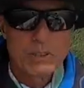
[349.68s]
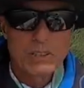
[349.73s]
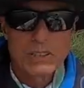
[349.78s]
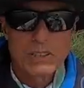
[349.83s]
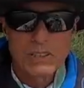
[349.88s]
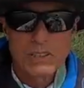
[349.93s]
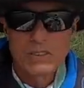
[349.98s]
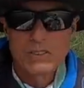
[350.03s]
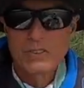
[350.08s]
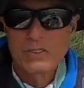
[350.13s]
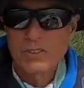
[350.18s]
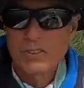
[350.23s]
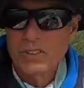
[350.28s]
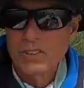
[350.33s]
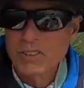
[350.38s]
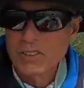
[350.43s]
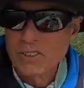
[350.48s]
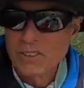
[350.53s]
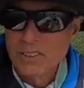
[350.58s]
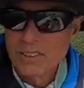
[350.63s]
because
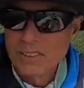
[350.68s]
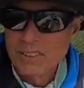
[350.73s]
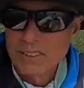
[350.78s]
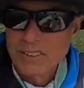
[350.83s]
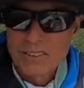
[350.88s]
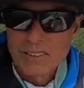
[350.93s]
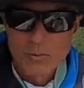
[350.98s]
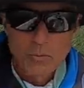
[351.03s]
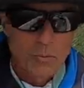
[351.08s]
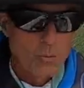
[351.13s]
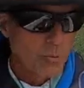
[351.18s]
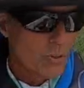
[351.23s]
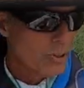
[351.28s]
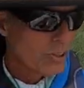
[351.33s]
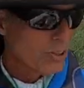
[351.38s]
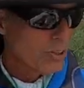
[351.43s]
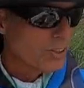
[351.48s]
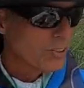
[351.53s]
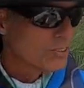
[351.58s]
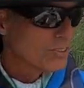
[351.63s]
the
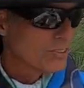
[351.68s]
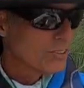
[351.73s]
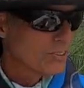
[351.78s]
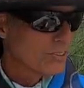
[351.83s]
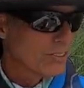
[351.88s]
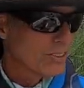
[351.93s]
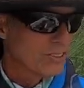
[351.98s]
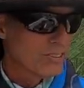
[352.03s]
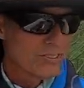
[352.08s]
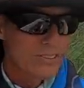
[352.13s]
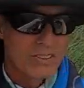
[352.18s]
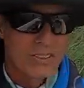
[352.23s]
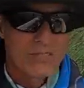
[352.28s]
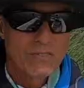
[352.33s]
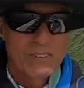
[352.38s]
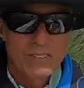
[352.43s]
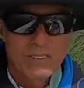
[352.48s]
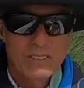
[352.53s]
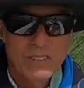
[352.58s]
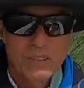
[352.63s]
water is a
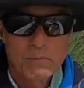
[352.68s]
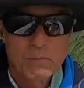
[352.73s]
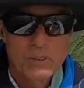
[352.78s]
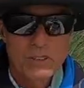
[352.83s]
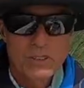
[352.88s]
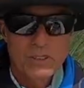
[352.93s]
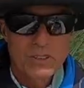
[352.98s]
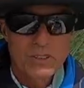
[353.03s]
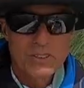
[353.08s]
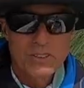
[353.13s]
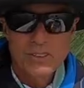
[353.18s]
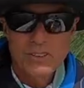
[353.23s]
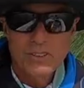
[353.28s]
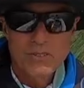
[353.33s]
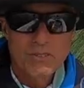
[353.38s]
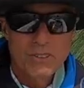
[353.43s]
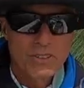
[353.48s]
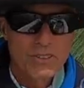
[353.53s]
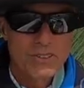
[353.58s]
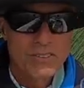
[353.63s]
different temperature than
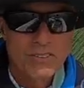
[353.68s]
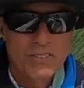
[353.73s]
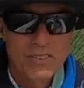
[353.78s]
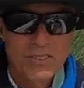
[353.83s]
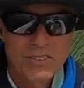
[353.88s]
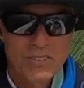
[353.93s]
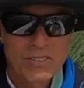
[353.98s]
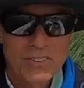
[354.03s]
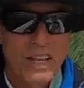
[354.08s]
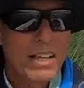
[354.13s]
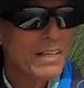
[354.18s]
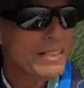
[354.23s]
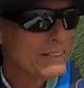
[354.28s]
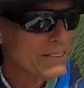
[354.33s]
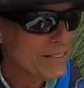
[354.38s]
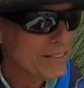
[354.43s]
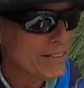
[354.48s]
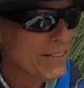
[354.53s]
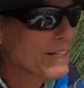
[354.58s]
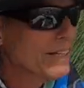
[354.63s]
the rest of the
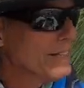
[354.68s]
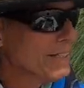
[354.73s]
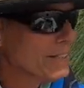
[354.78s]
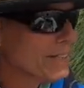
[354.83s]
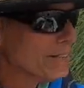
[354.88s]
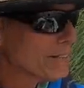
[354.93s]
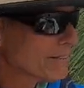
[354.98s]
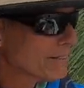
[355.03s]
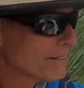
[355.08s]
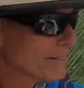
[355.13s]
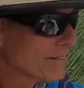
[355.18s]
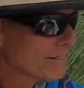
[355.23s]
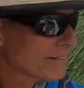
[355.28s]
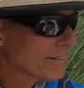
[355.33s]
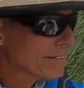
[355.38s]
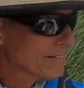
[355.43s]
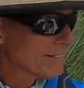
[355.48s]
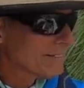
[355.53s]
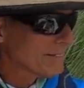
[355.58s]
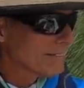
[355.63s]
state's lakes
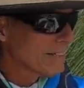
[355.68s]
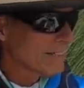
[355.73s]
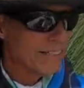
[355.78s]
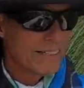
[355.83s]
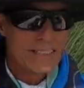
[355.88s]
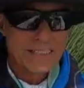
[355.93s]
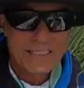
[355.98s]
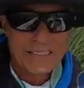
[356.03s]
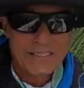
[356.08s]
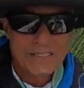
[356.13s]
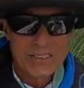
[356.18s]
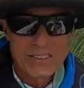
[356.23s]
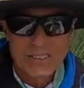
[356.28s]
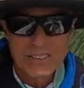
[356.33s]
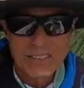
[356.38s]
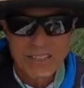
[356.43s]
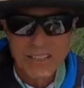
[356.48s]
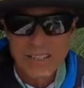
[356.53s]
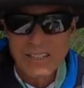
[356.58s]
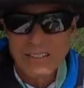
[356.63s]
at any given
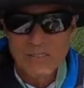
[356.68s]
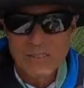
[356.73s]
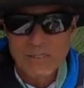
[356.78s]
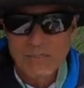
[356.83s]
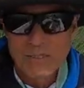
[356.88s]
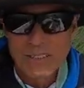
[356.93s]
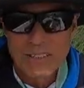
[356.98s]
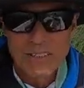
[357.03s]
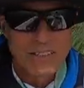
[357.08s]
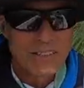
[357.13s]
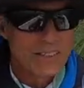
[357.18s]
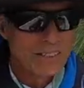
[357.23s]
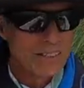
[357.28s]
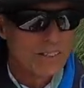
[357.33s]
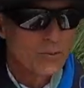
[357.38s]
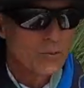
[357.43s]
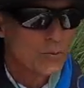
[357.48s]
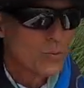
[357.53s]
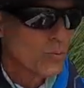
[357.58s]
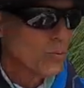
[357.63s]
time. I mean, the
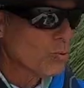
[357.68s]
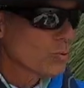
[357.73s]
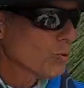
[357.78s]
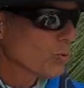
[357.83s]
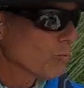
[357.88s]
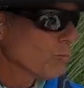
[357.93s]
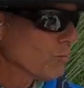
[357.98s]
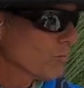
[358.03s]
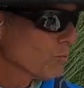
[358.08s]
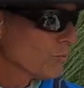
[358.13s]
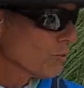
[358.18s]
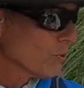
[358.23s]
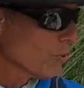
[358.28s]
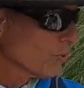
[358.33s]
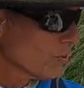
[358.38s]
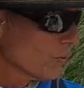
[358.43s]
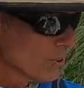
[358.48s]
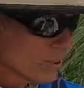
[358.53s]
thing's warm. So